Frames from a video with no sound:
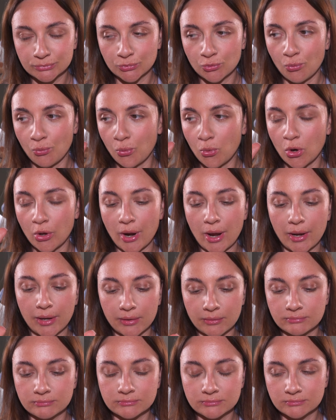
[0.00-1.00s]
what
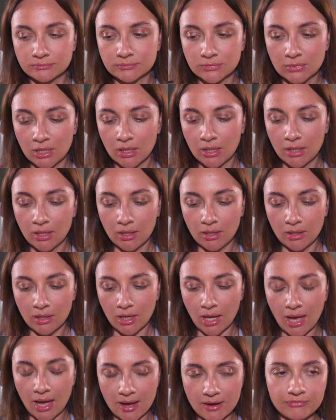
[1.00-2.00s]
I
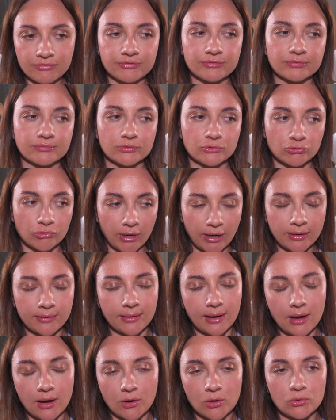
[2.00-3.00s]
have right
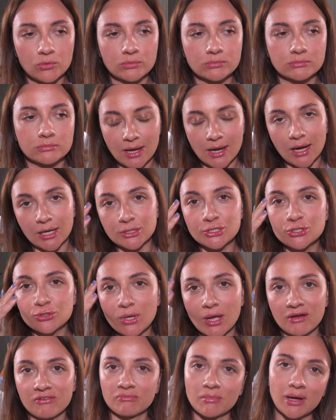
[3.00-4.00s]
now, I do
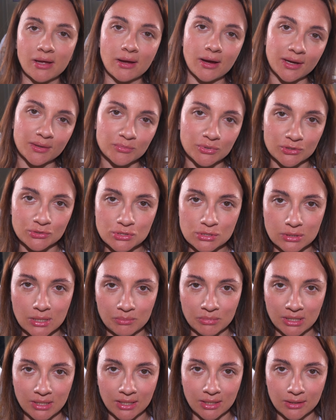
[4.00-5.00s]
have my eyebrows
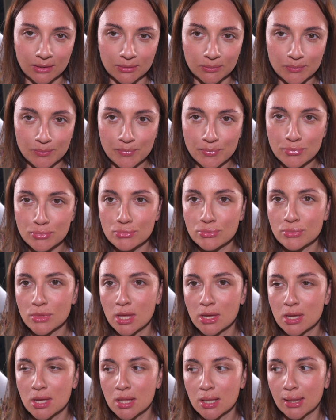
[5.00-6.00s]
laminated
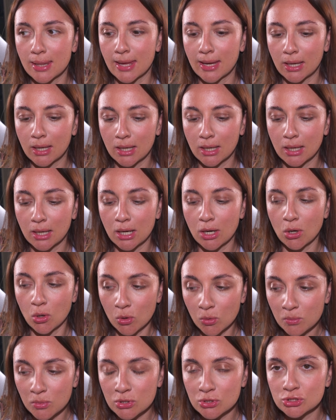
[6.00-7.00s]
like
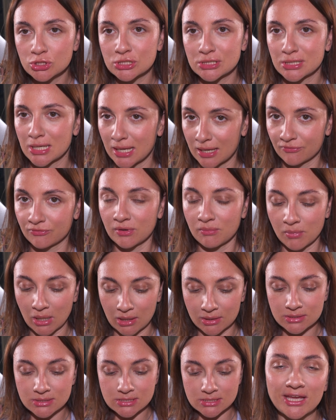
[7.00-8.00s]
almost every
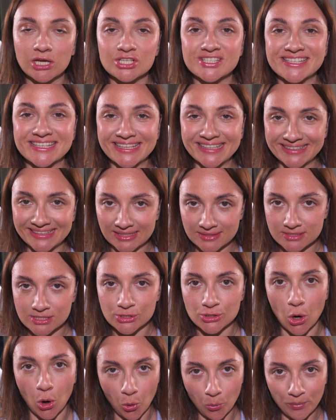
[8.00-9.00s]
month, because it
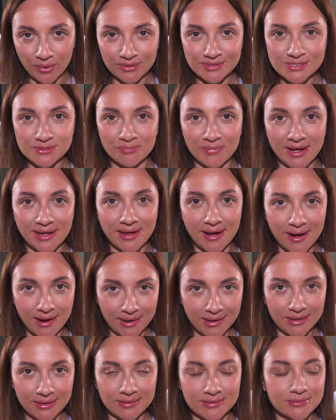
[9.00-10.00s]
opens my
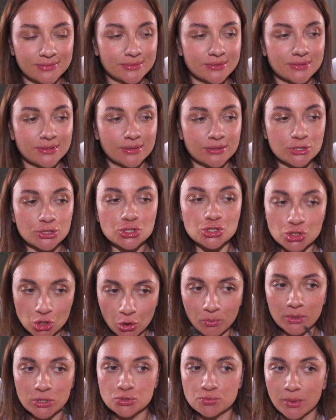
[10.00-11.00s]
eye so
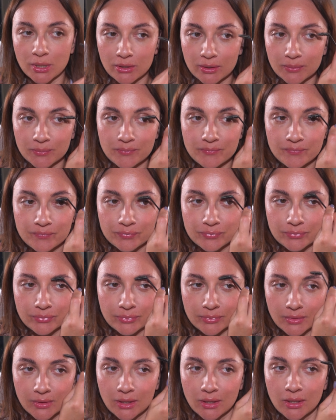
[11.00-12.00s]
much better,
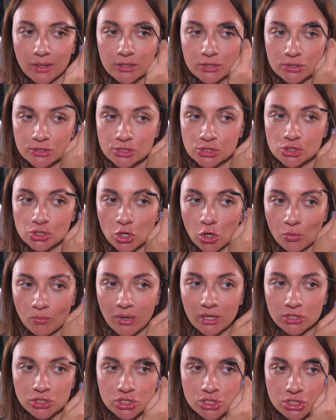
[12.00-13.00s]
so
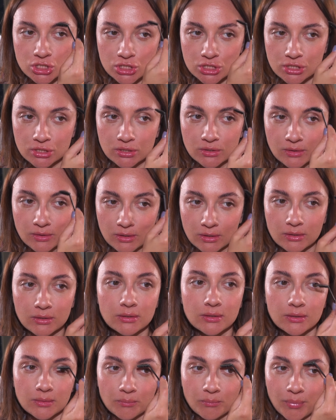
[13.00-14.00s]
much
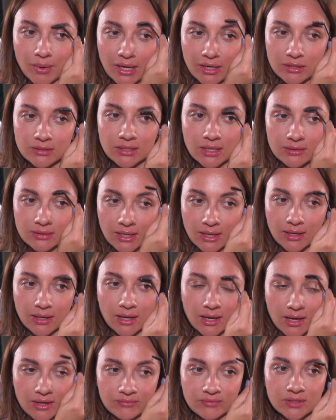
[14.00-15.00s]
better than I
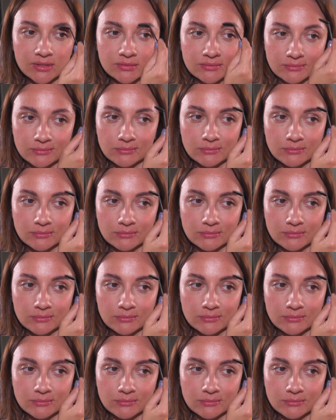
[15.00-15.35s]
have it